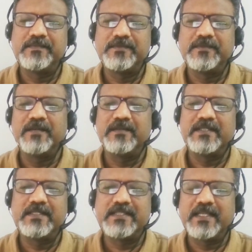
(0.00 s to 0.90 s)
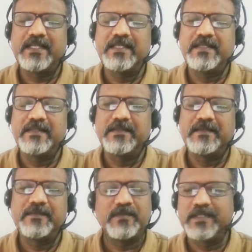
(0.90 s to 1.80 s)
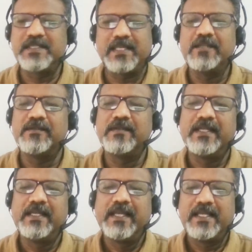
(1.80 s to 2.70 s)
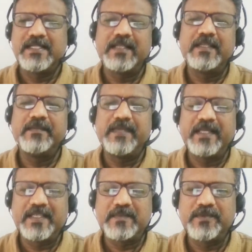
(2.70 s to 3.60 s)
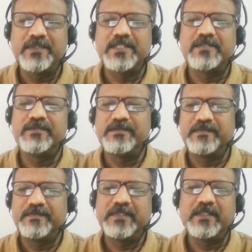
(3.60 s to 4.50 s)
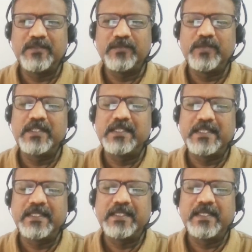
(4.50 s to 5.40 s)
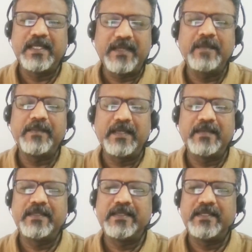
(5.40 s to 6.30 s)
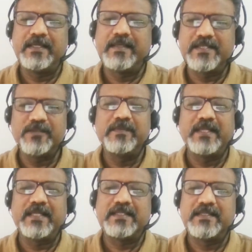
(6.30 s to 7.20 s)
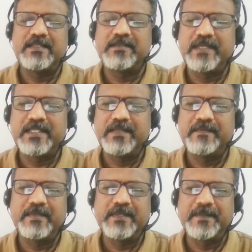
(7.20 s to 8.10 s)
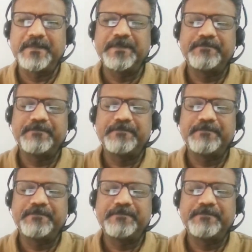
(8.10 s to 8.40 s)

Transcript: throughout child uh, throughout the childhood and suddenly being exposed to you know the world and i i, I assume that's the situation um,